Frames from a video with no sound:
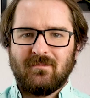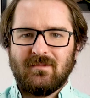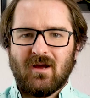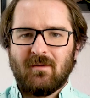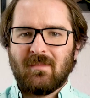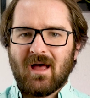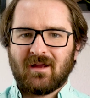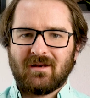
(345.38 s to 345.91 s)
Now,
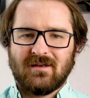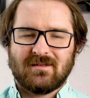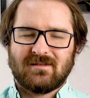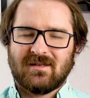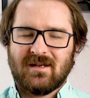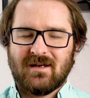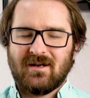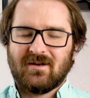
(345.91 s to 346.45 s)
I'm not going to
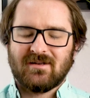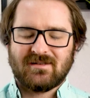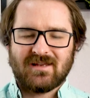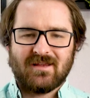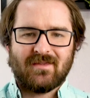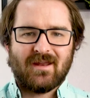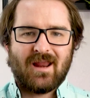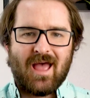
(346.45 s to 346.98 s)
sit here and
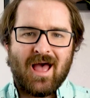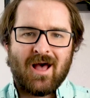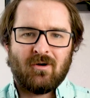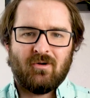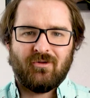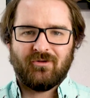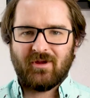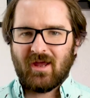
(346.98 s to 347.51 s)
say that
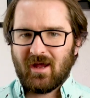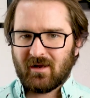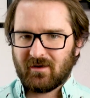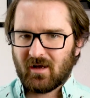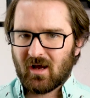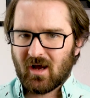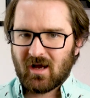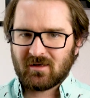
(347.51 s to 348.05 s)
owls and
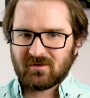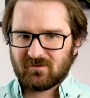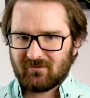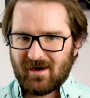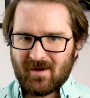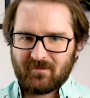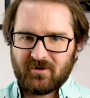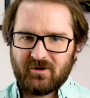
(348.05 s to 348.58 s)
hawks,
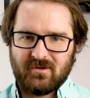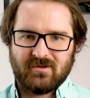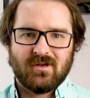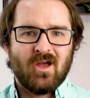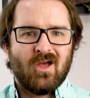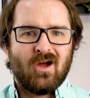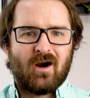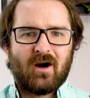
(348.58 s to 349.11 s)
raptors,
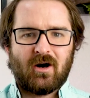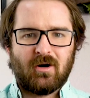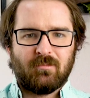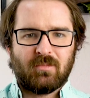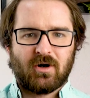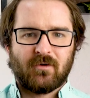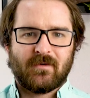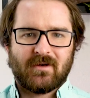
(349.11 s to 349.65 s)
are a
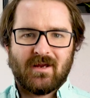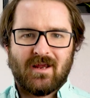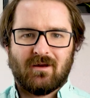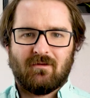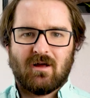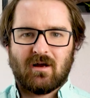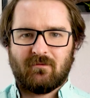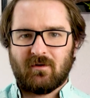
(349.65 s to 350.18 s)
perfect
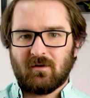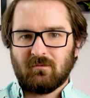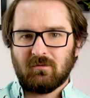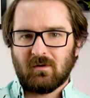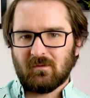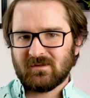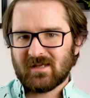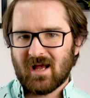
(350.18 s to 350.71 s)
analog for
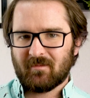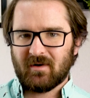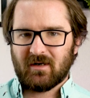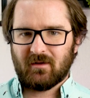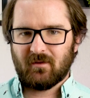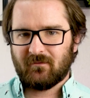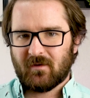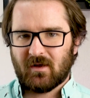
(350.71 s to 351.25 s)
what was
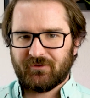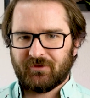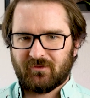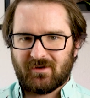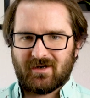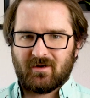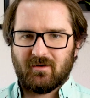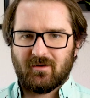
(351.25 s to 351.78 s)
happening in the fossil
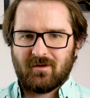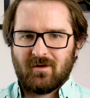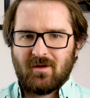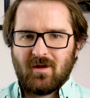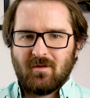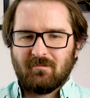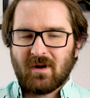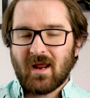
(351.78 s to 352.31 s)
record,
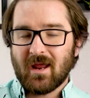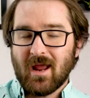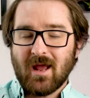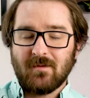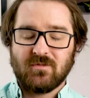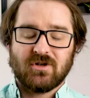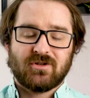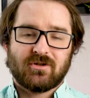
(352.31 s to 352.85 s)
but I
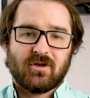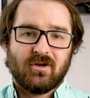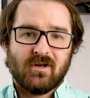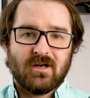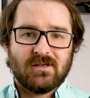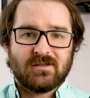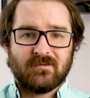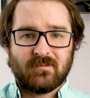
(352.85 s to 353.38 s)
am just
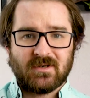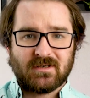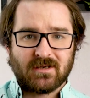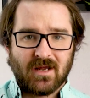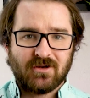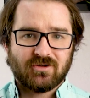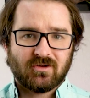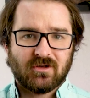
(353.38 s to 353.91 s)
curious if
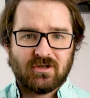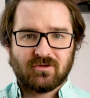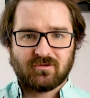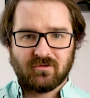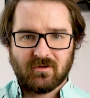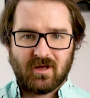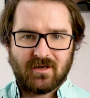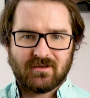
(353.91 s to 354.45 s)
potentially
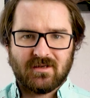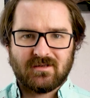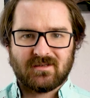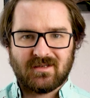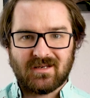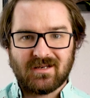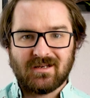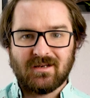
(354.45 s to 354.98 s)
Troodontids
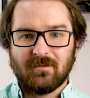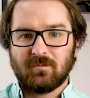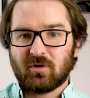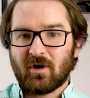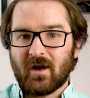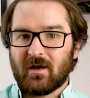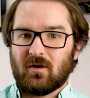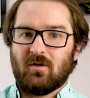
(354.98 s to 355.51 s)
eating
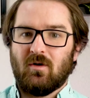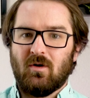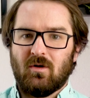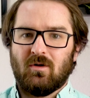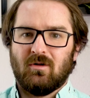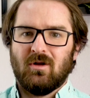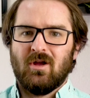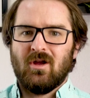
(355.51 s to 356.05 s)
prey
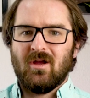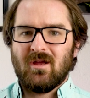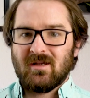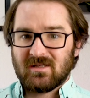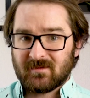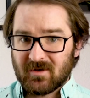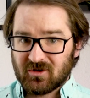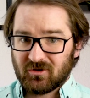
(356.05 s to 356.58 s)
whole,
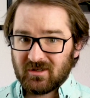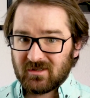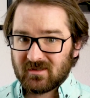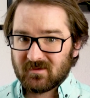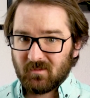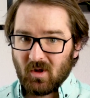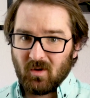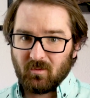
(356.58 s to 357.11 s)
especially
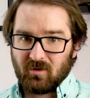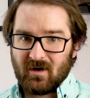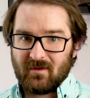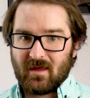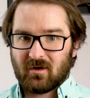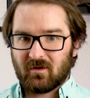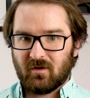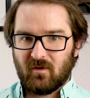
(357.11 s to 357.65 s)
small prey
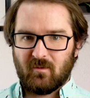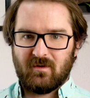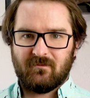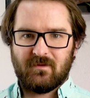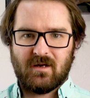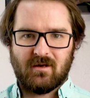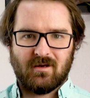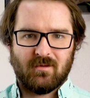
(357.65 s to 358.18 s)
that could have been
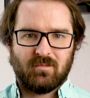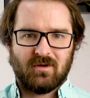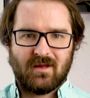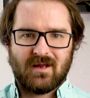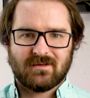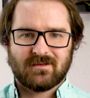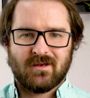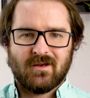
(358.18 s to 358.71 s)
feeding on
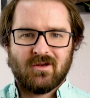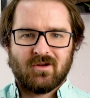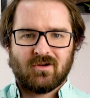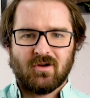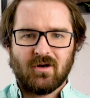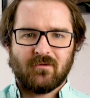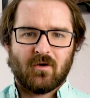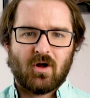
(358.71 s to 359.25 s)
plants,
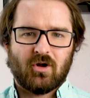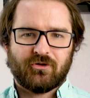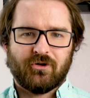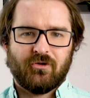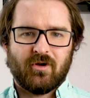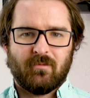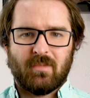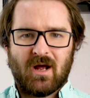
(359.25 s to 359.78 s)
could have
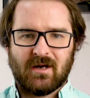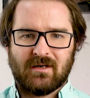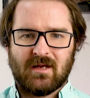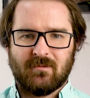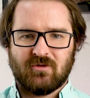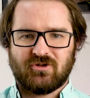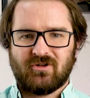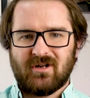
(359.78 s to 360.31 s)
altered their body
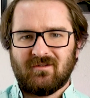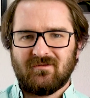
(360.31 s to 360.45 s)
chemistry